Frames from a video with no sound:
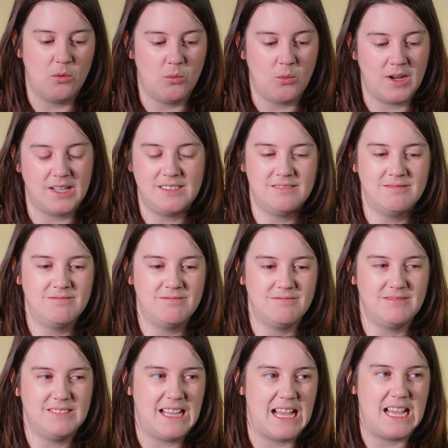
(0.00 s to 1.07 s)
One
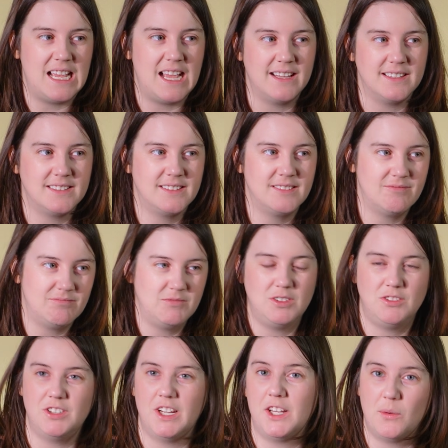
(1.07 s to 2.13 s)
day it's
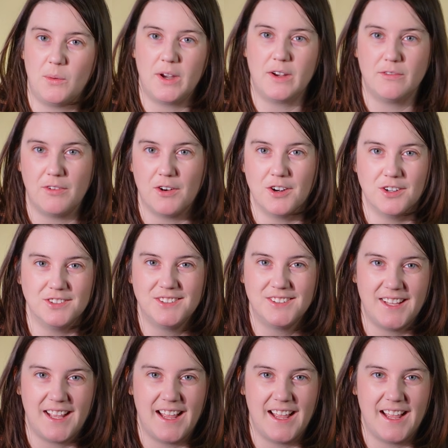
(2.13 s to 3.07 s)
January 1st,